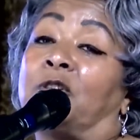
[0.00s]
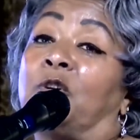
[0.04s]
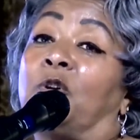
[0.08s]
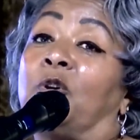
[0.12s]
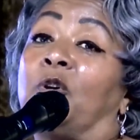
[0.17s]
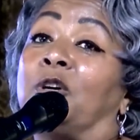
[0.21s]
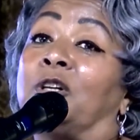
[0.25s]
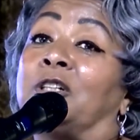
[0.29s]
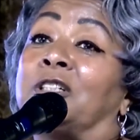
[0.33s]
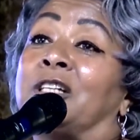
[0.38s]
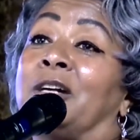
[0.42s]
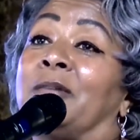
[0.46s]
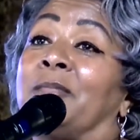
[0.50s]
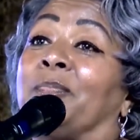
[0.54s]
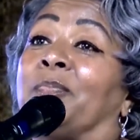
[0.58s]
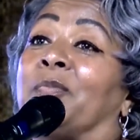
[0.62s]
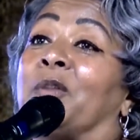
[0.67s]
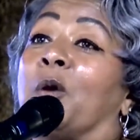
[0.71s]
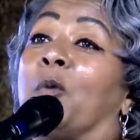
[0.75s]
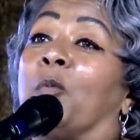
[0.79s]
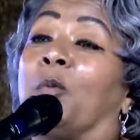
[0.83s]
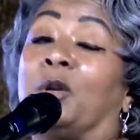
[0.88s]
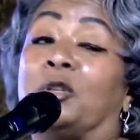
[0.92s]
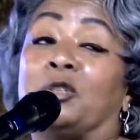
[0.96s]
Of course,
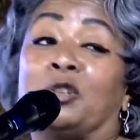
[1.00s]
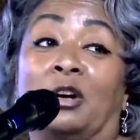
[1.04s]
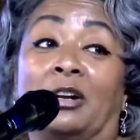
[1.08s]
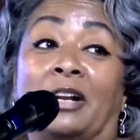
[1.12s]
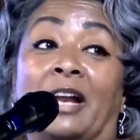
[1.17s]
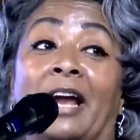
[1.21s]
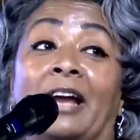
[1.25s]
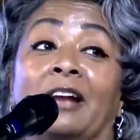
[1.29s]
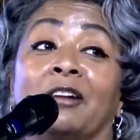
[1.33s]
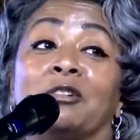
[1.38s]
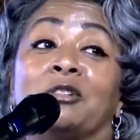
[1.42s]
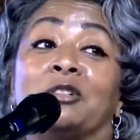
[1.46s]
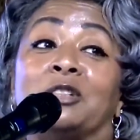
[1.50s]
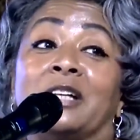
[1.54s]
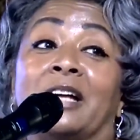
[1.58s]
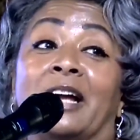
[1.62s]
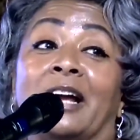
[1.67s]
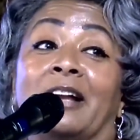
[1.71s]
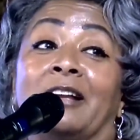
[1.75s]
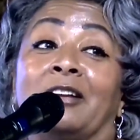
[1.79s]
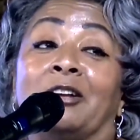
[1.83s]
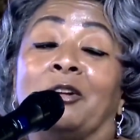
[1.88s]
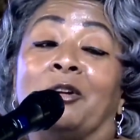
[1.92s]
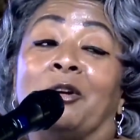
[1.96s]
when tornadoes
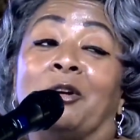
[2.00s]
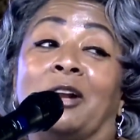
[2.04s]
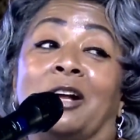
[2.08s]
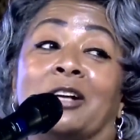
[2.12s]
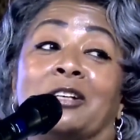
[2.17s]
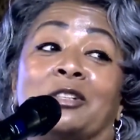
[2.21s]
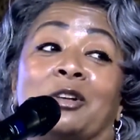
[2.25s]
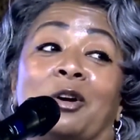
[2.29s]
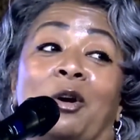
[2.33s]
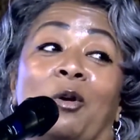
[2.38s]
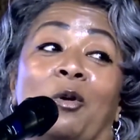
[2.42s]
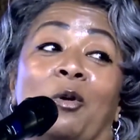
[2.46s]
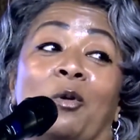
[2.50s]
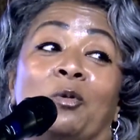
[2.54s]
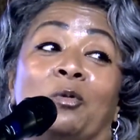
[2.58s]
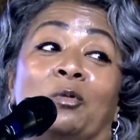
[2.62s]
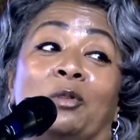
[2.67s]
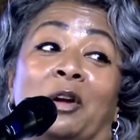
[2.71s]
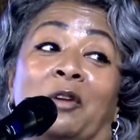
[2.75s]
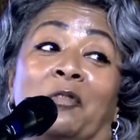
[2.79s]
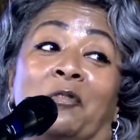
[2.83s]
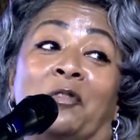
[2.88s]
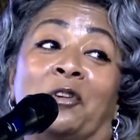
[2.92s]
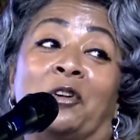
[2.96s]
hit, you know that's a whole
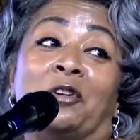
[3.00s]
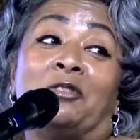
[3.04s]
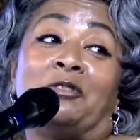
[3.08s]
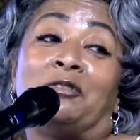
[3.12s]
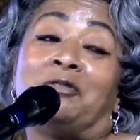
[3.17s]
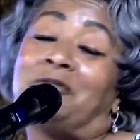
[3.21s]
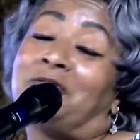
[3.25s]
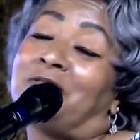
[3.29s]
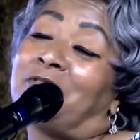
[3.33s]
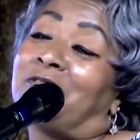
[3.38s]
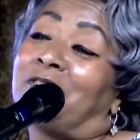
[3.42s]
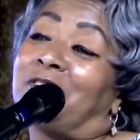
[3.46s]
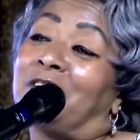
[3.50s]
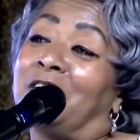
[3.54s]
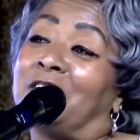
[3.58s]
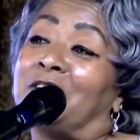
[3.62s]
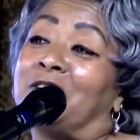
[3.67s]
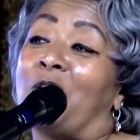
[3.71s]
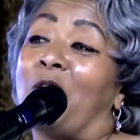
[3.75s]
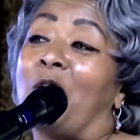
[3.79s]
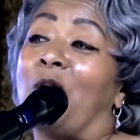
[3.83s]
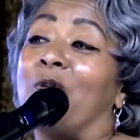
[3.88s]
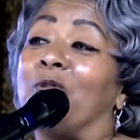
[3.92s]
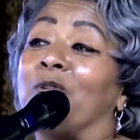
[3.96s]
different
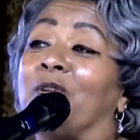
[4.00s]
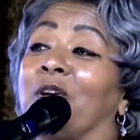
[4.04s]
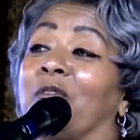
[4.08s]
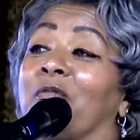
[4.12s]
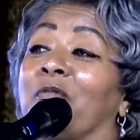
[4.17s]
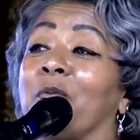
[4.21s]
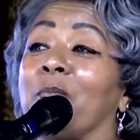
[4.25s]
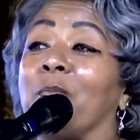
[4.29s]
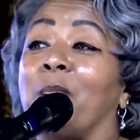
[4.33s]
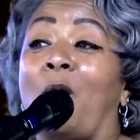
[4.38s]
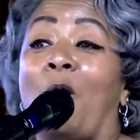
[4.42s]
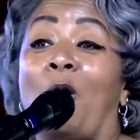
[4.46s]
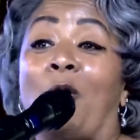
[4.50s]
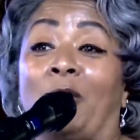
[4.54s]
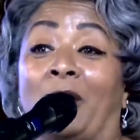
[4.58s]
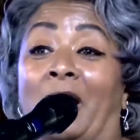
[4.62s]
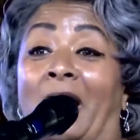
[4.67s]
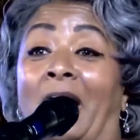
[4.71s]
that's a whole different ball